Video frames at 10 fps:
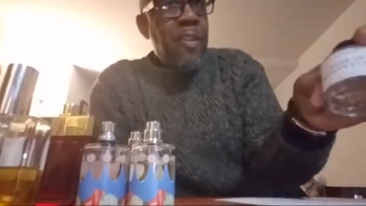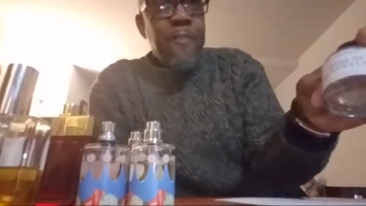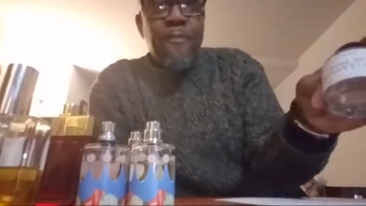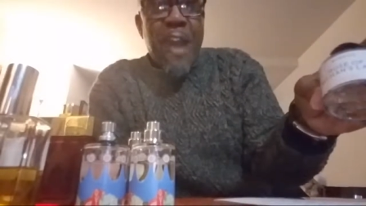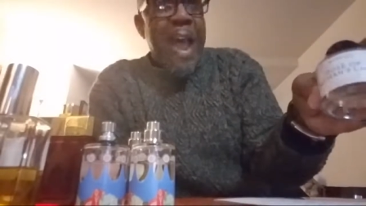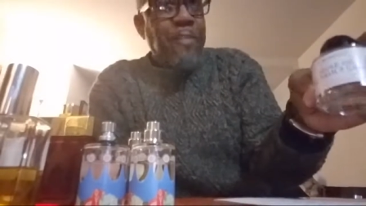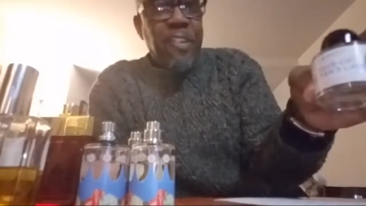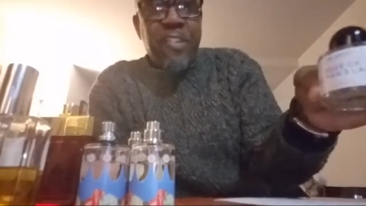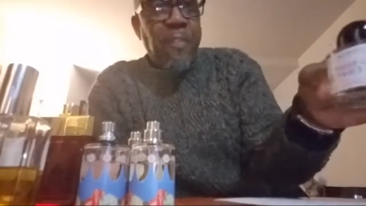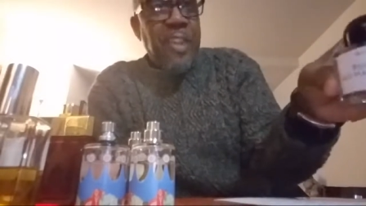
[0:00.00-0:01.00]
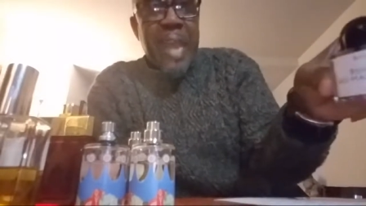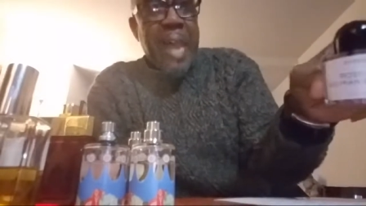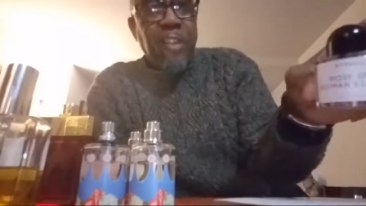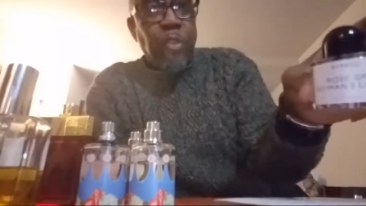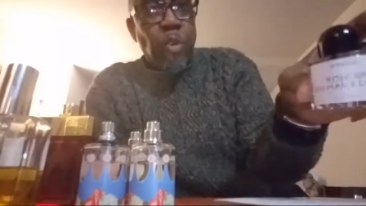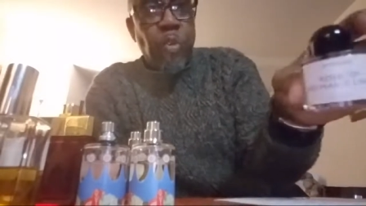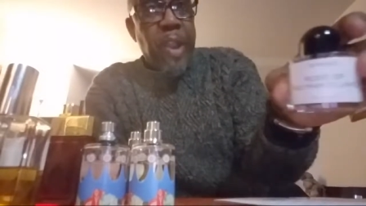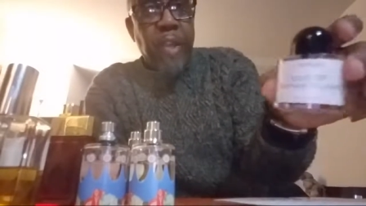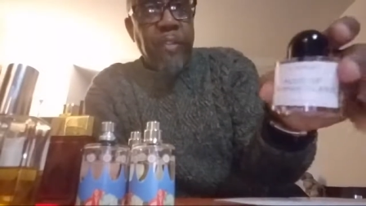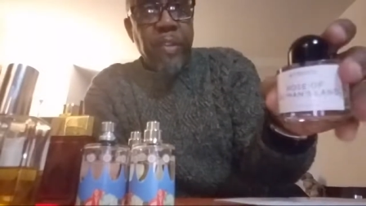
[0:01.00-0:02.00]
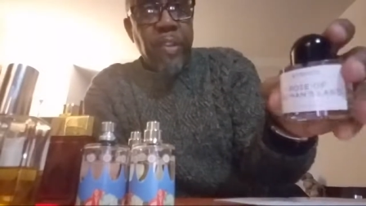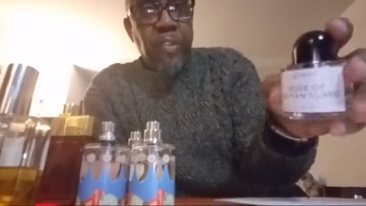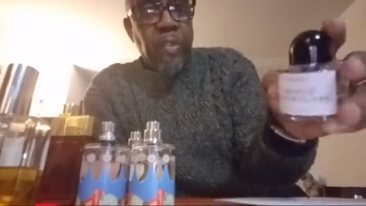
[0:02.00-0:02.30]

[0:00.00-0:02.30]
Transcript: 5 to $7 on ground on this,